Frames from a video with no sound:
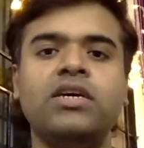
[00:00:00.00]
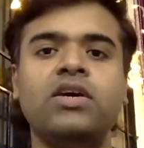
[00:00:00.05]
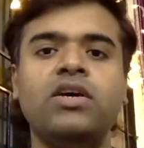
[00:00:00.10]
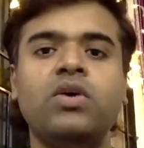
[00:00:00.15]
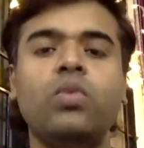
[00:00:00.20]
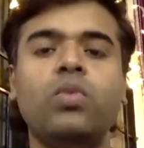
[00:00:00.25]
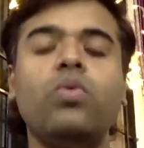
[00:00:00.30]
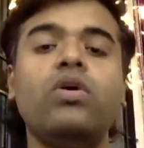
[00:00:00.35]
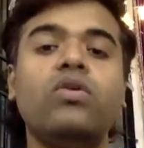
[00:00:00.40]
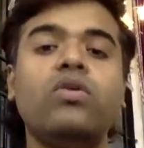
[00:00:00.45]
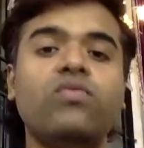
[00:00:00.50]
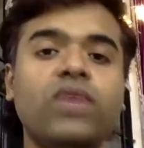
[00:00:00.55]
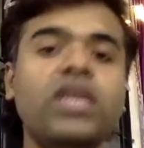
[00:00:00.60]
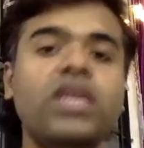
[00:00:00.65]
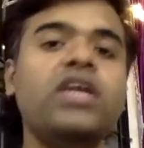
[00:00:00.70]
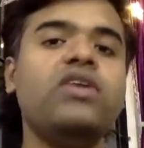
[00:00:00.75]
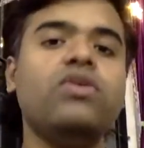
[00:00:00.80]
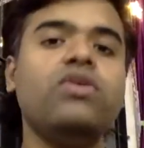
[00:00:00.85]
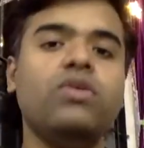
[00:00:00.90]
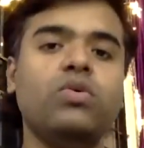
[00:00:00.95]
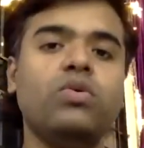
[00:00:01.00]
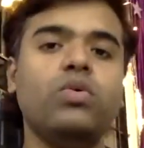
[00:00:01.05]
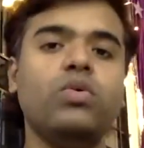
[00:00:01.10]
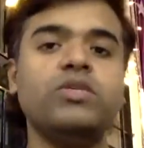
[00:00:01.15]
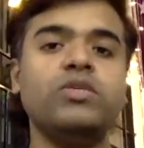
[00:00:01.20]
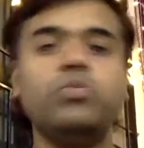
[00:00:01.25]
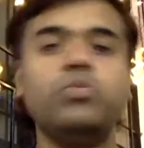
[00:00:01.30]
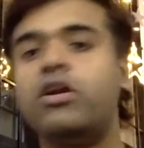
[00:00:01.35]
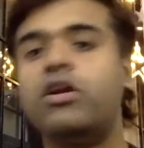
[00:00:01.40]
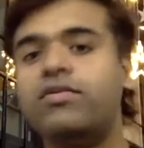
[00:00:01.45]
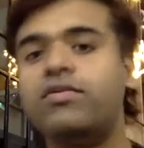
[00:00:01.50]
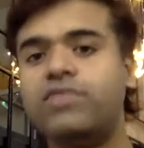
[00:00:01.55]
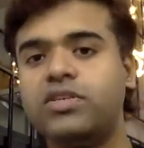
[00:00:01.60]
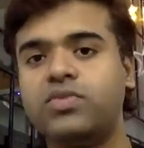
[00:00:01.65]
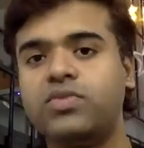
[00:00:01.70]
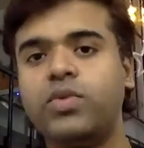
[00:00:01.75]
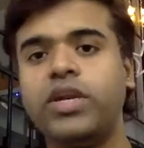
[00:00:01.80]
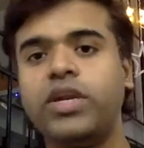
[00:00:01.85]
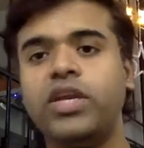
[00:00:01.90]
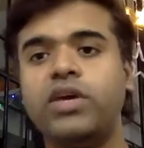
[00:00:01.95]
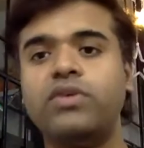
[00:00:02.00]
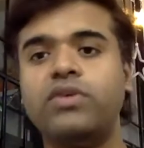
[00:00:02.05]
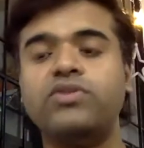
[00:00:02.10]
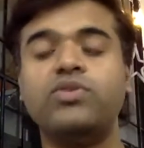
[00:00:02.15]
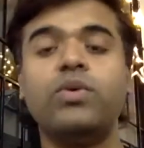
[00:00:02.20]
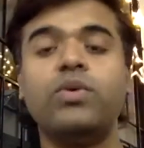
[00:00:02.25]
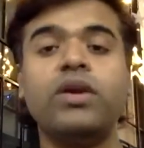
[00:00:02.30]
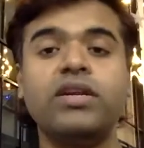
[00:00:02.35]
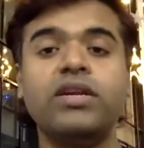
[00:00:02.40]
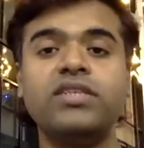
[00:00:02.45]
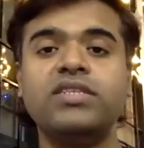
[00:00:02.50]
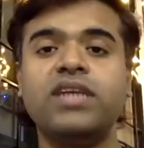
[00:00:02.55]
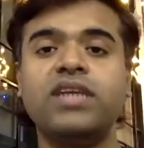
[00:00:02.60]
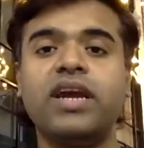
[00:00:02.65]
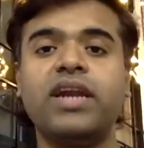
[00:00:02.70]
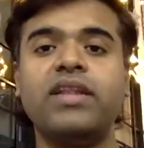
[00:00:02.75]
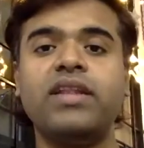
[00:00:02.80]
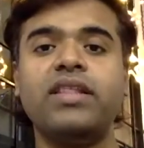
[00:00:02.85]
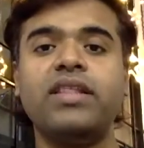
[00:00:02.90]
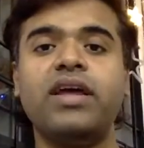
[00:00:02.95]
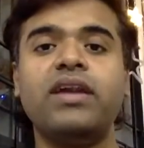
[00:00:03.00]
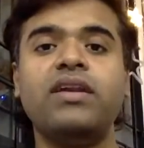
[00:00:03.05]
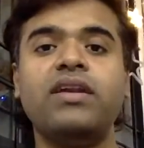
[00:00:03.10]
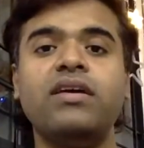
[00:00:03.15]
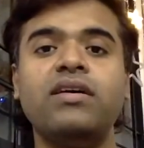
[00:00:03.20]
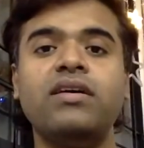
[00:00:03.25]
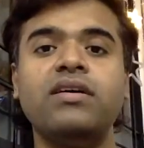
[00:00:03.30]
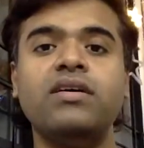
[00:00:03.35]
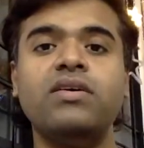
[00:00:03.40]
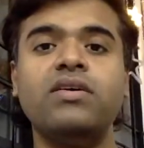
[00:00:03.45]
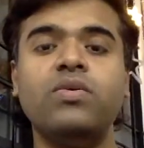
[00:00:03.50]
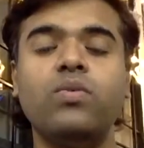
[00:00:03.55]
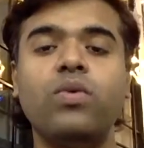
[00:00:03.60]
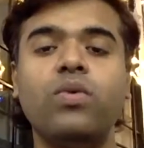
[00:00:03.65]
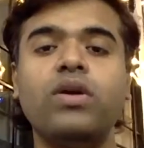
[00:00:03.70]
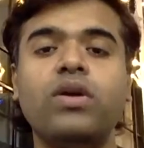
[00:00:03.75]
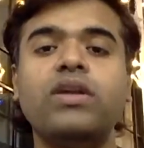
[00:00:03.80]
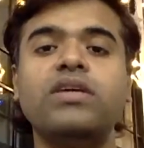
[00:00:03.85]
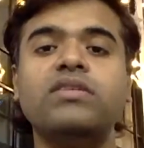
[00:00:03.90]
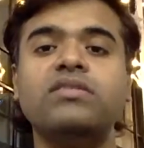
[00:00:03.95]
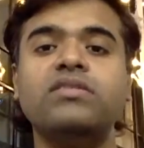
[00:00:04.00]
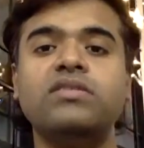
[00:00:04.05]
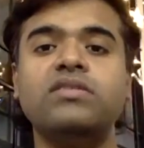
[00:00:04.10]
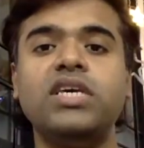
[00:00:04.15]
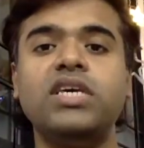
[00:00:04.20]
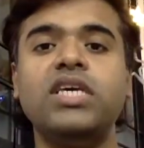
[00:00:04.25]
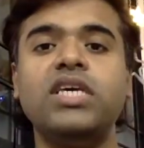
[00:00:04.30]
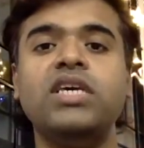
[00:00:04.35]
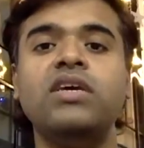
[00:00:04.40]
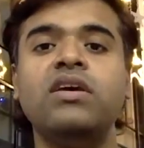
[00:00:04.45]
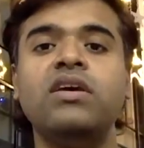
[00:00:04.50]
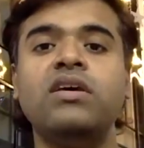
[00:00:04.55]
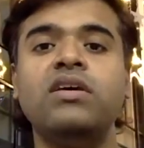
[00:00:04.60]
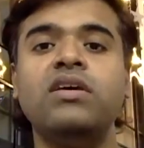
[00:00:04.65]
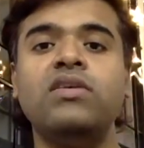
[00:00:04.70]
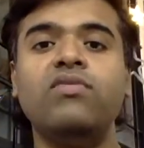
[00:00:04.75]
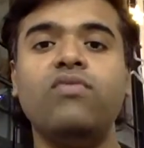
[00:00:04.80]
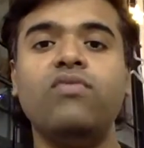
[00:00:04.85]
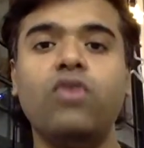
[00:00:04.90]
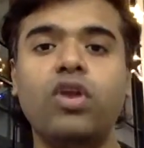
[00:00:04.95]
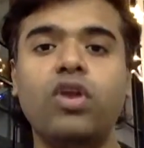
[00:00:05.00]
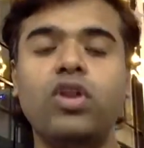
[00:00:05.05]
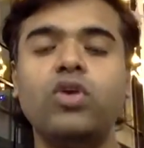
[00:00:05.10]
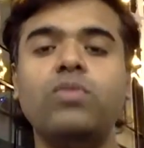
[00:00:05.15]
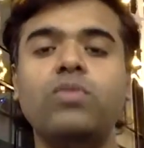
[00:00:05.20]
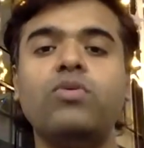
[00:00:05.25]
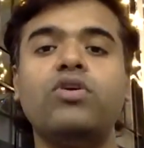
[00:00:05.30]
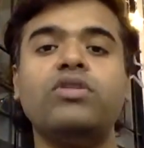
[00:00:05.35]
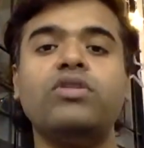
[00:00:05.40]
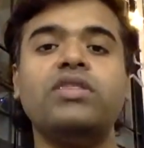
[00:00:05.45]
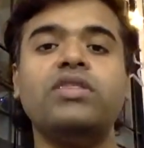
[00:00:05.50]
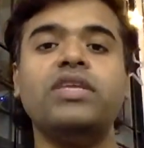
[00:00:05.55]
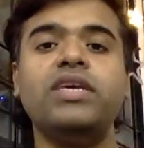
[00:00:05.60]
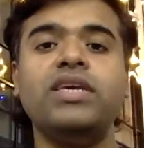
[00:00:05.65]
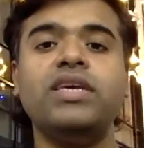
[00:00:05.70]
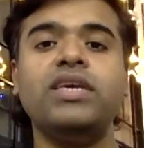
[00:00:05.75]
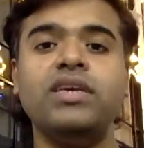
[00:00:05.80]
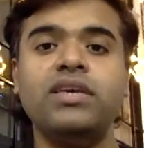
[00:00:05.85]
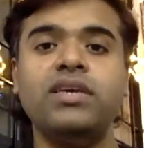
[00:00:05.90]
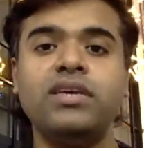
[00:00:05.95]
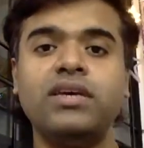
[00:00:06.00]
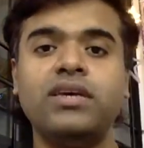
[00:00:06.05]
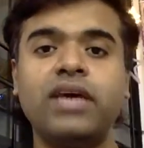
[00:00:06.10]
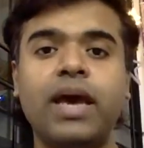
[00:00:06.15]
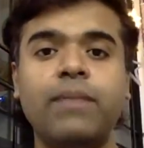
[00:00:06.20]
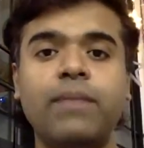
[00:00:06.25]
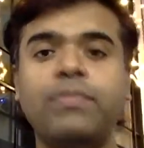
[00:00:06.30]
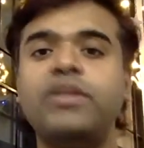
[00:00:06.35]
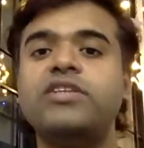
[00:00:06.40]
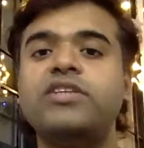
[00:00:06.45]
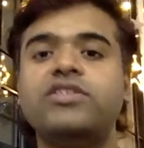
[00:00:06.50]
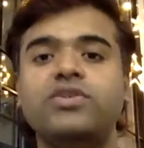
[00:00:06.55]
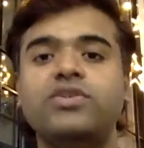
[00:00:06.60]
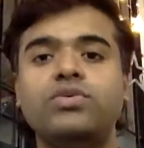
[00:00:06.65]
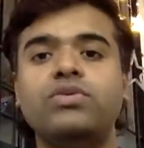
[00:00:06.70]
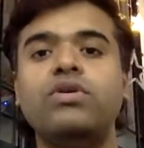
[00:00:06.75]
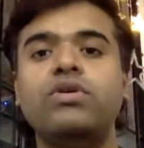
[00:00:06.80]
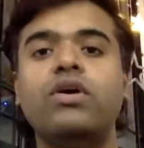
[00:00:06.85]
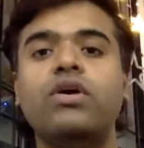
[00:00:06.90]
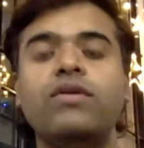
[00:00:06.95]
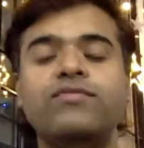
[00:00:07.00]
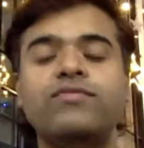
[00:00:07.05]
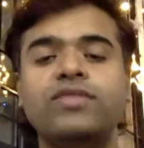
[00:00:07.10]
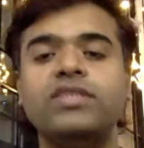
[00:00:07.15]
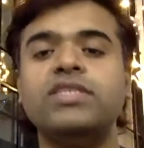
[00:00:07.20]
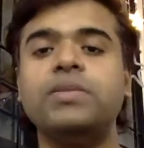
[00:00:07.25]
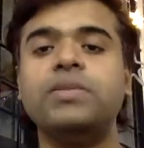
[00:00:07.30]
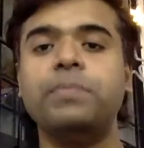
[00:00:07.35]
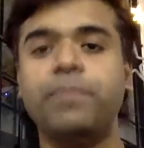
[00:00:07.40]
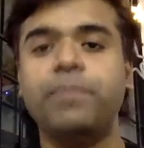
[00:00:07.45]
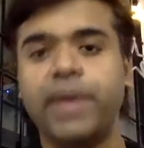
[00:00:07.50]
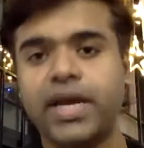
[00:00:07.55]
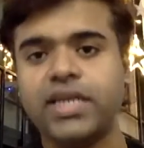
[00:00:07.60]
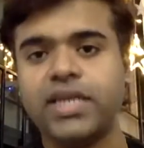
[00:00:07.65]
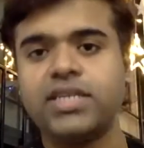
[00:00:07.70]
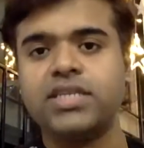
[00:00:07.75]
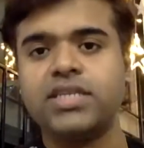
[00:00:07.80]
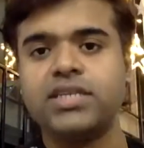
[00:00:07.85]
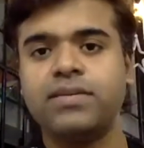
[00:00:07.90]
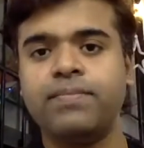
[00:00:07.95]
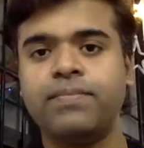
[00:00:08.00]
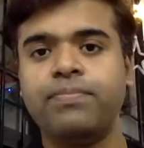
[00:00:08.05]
What we need to do as part of this video is to understand that what is the volume or the amplitude of this impact,